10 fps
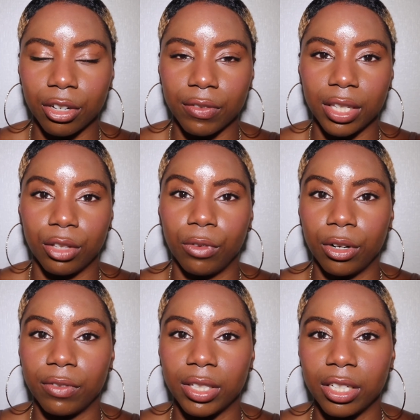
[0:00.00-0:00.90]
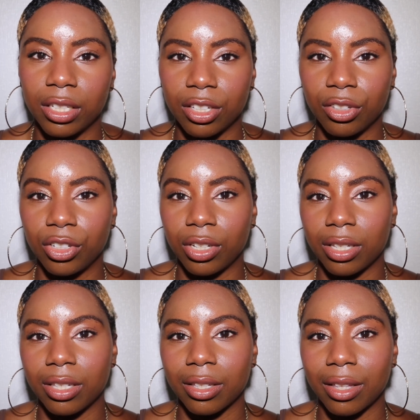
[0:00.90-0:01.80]
Obviously the role of a teacher is not
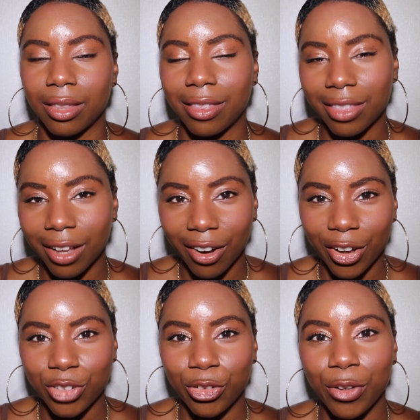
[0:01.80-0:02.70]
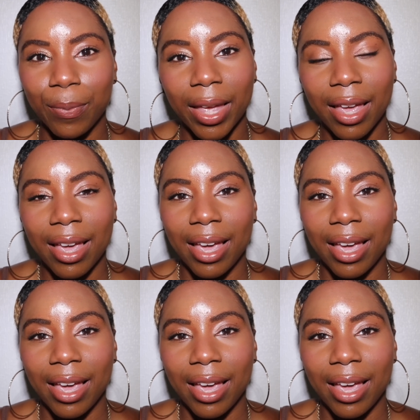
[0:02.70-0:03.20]
just the classroom,